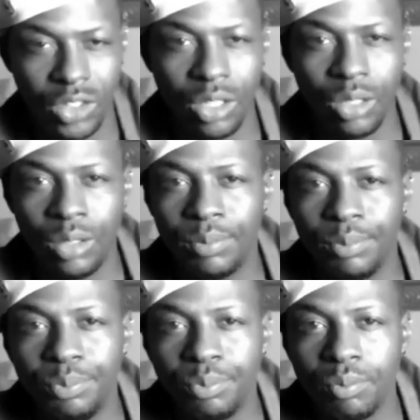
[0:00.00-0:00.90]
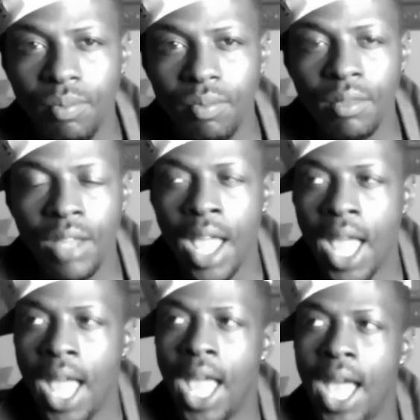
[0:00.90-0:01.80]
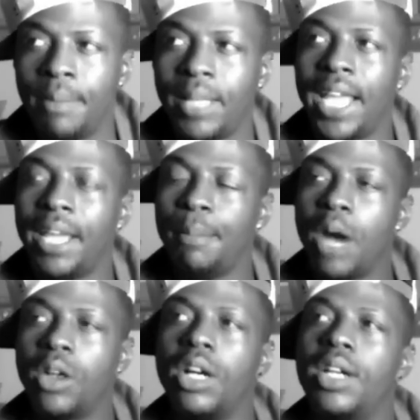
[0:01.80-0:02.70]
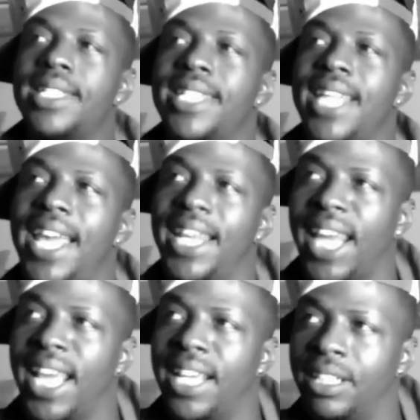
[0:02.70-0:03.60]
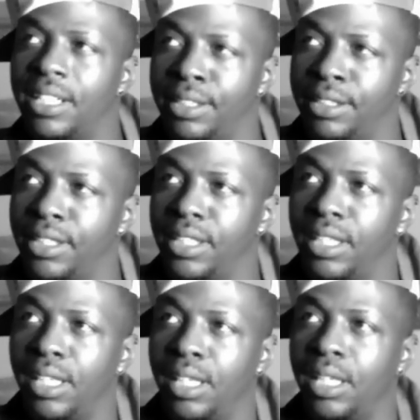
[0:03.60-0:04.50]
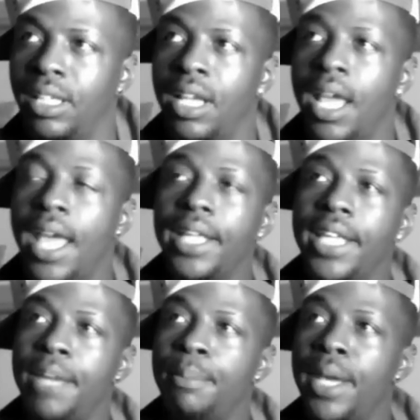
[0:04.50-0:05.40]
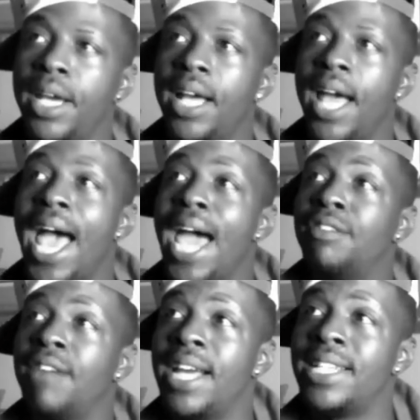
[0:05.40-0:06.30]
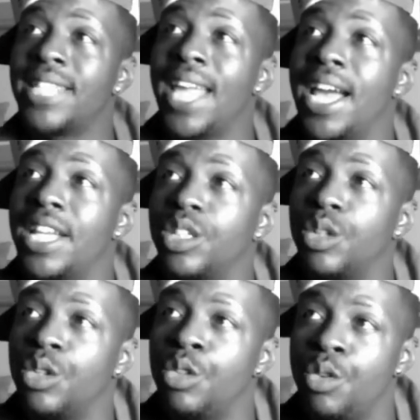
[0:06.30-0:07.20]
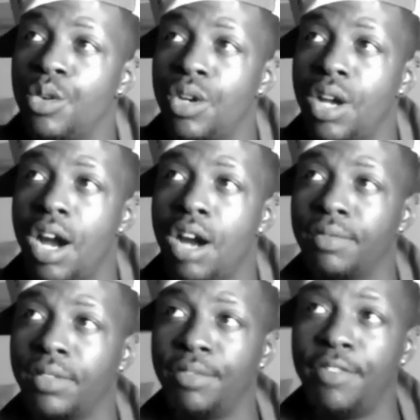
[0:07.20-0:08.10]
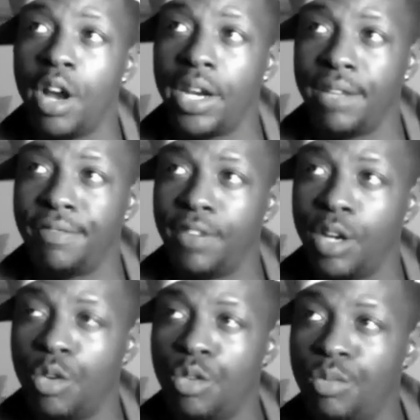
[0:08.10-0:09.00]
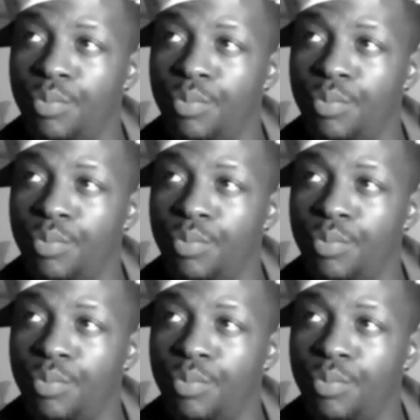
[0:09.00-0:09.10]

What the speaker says: know? I'm thinking about going to Atlanta, getting me a high-rise condo off the 40th floor.